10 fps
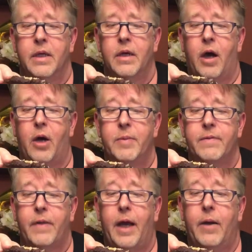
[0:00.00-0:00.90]
Almond
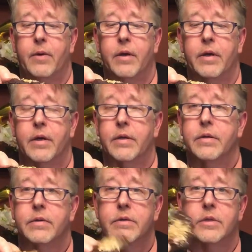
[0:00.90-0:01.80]
flour,
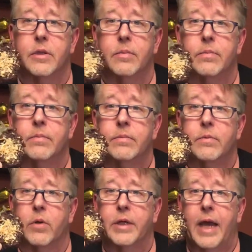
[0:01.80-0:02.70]
some
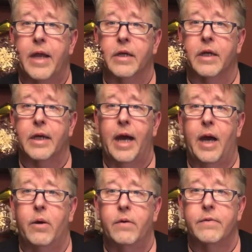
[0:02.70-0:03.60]
organic
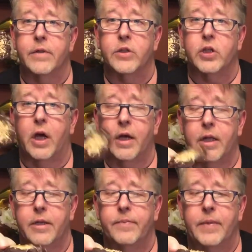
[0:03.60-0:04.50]
cacao for the
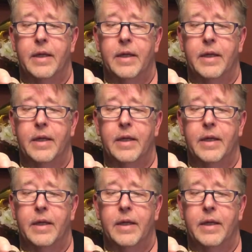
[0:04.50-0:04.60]
chocolate,